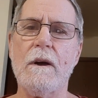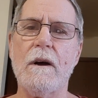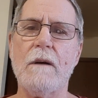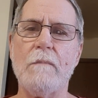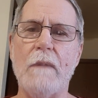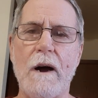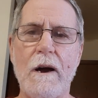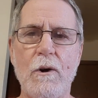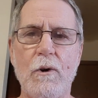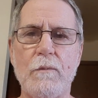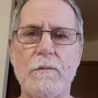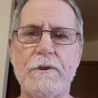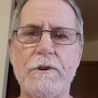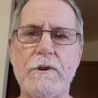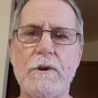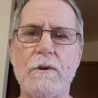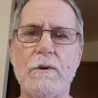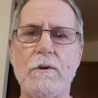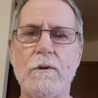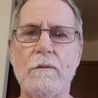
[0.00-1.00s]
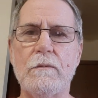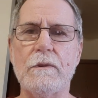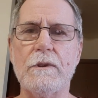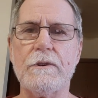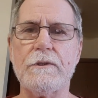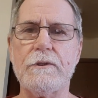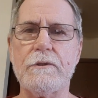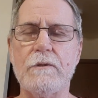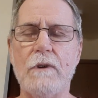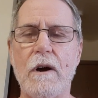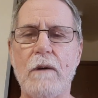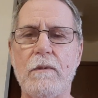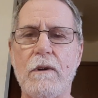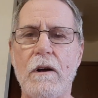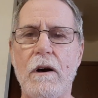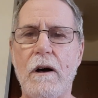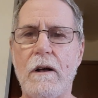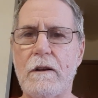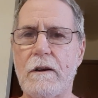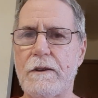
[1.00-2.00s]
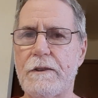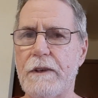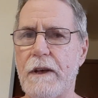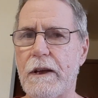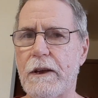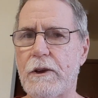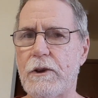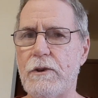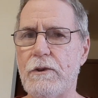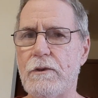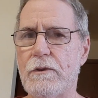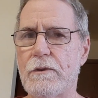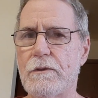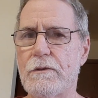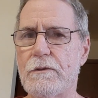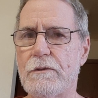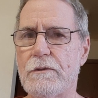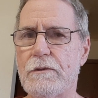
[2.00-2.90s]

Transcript: My home to your home. This is Robert Holler. Thank you.